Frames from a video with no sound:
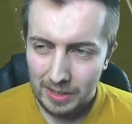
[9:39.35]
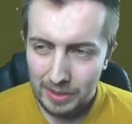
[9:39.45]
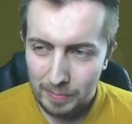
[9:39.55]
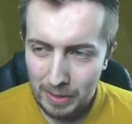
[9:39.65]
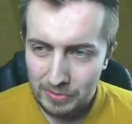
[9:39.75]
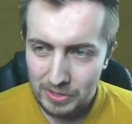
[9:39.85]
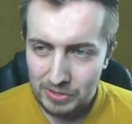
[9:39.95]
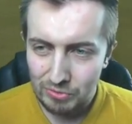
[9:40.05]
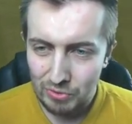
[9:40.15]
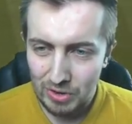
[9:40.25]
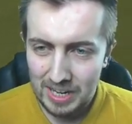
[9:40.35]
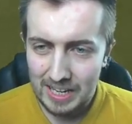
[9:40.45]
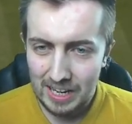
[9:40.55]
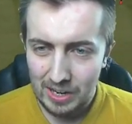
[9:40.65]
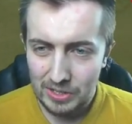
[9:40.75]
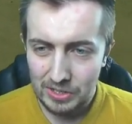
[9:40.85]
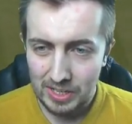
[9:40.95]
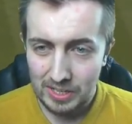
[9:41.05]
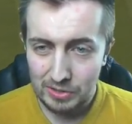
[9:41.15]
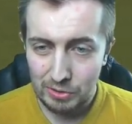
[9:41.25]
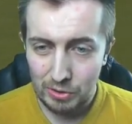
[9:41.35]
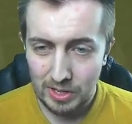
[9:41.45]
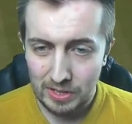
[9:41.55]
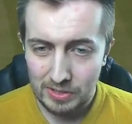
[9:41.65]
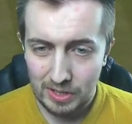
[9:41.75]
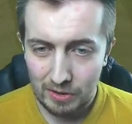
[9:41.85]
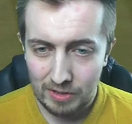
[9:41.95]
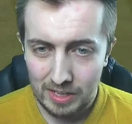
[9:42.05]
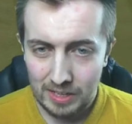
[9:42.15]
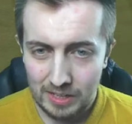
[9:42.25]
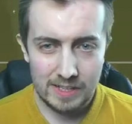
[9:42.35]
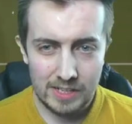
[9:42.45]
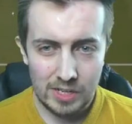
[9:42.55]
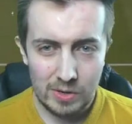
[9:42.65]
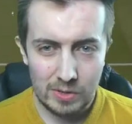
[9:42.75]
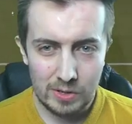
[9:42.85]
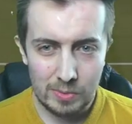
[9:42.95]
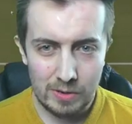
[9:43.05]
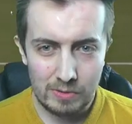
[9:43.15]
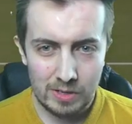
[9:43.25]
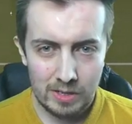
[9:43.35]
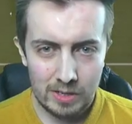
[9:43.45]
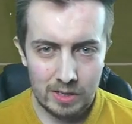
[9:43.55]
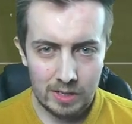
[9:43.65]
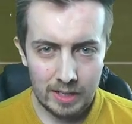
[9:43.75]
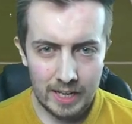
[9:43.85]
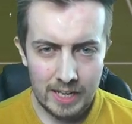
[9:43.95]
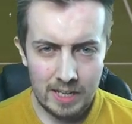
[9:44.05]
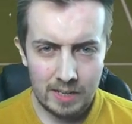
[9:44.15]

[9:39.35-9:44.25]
the bounces really are just like screwing us currently. To Yawn as well. Annie.